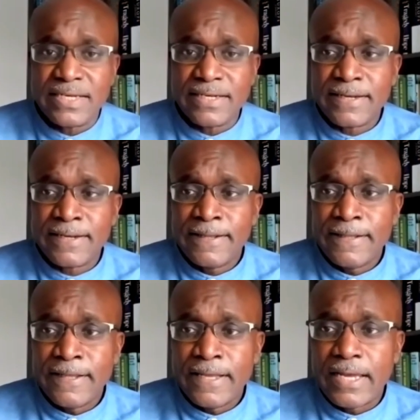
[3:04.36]

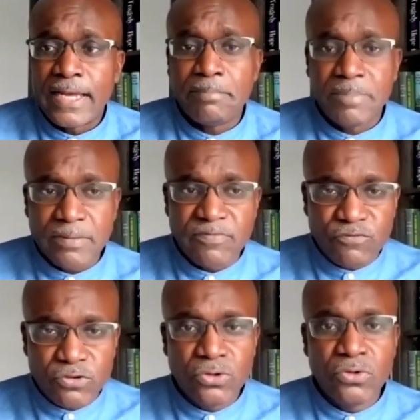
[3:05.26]
it. But
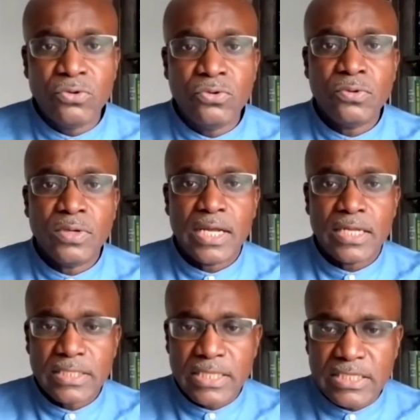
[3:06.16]
through
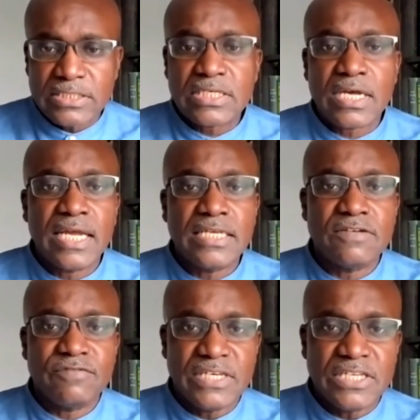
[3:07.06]
these kind
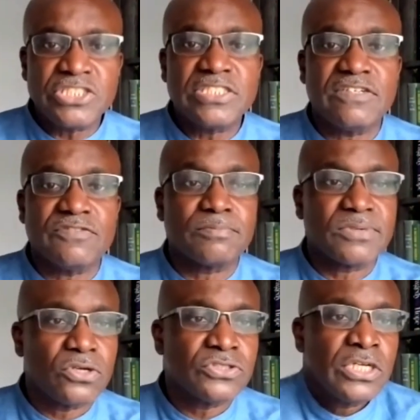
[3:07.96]
of initiatives,
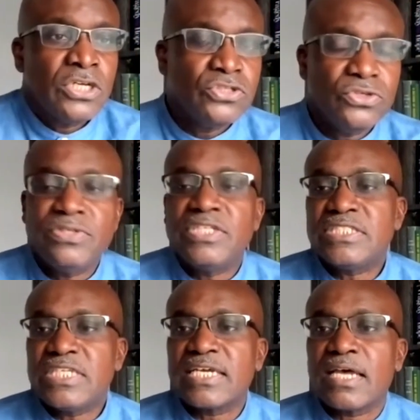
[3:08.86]
because
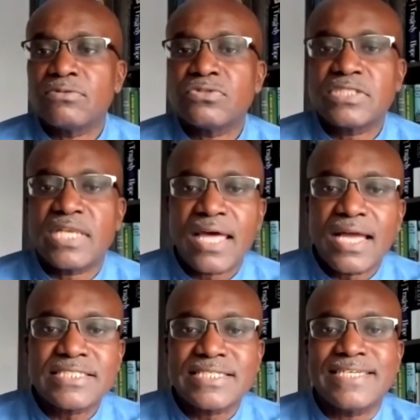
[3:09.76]
unity comes
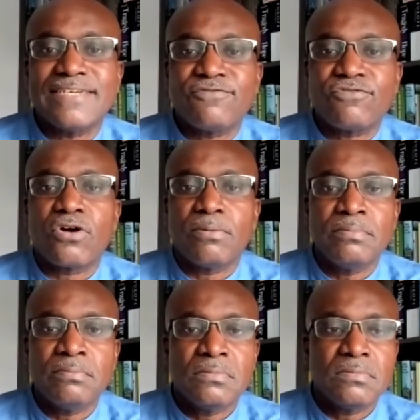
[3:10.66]
largely
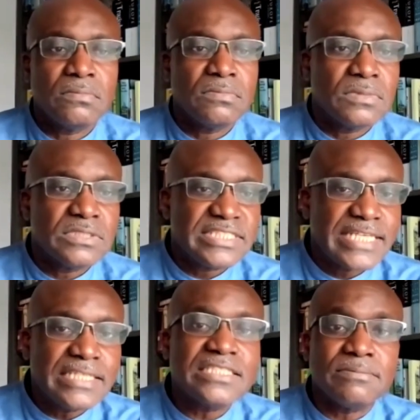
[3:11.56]
from
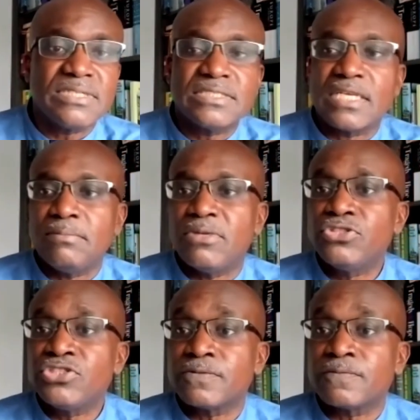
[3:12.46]
sentiment and
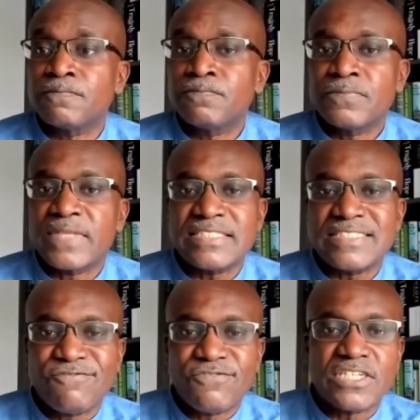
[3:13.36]
emotion. That's the
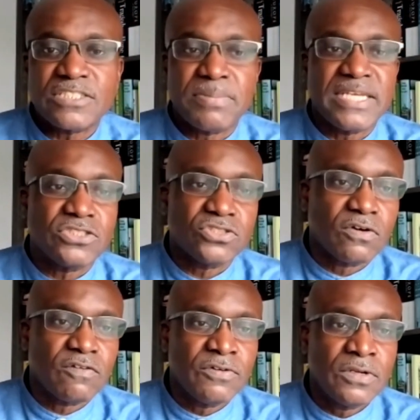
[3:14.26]
first base of